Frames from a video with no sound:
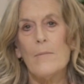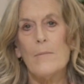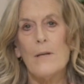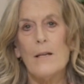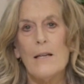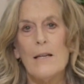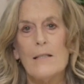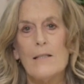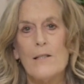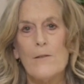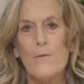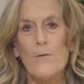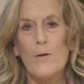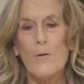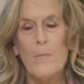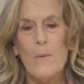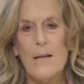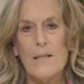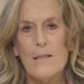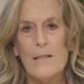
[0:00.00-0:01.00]
It's
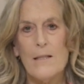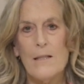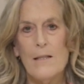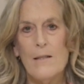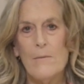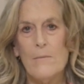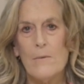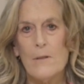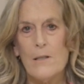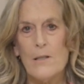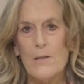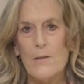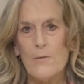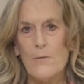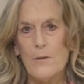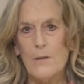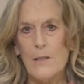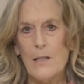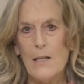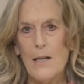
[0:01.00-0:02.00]
fermented, which is
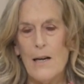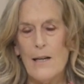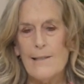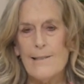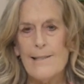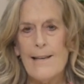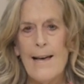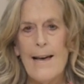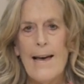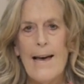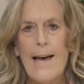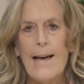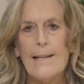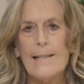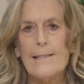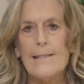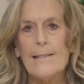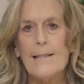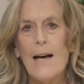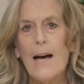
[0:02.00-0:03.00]
really nice, and
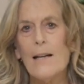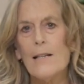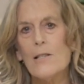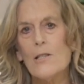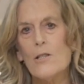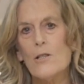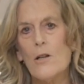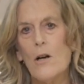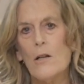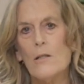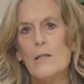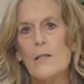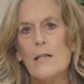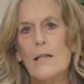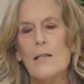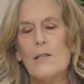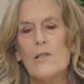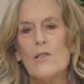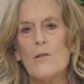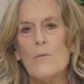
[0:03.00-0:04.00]
it's not as
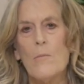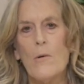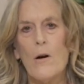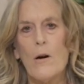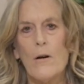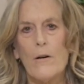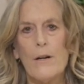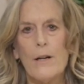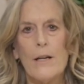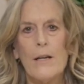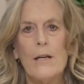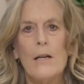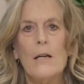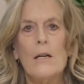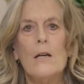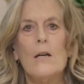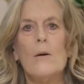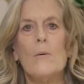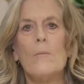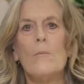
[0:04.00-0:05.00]
salty as tamari.
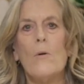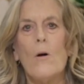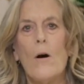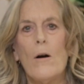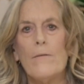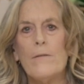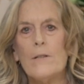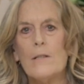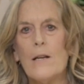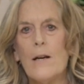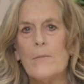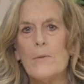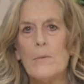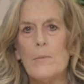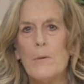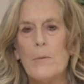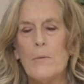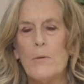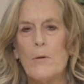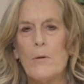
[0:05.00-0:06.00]
Oftentimes
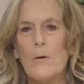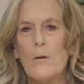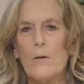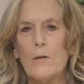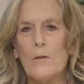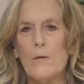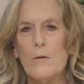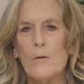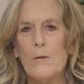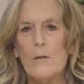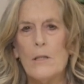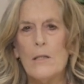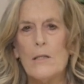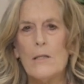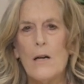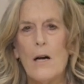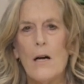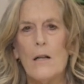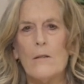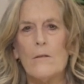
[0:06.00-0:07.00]
people who are gluten
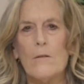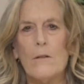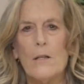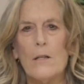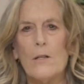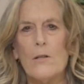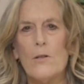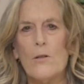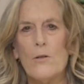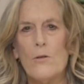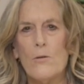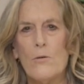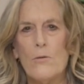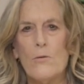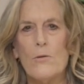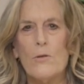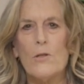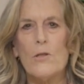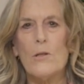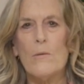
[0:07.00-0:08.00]
intolerant
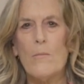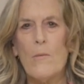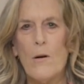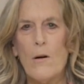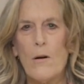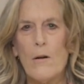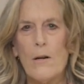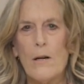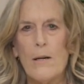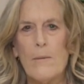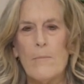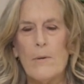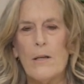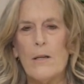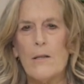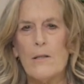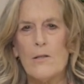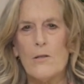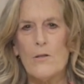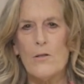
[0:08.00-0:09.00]
use tamari
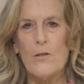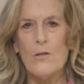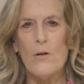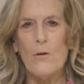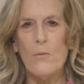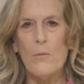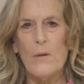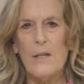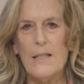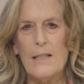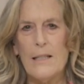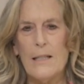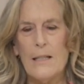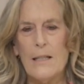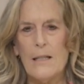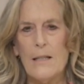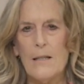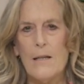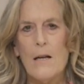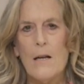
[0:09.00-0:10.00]
because there's no wheat in
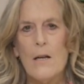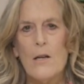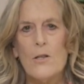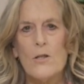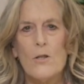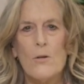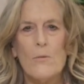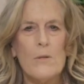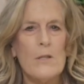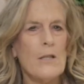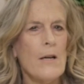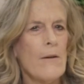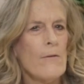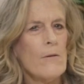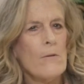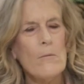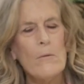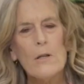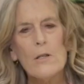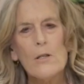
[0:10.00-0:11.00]
it. So
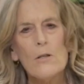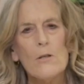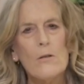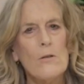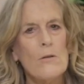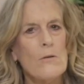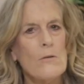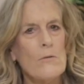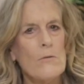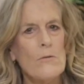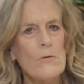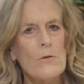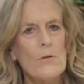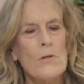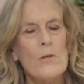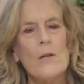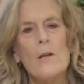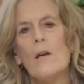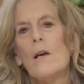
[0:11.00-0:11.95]
whichever one you use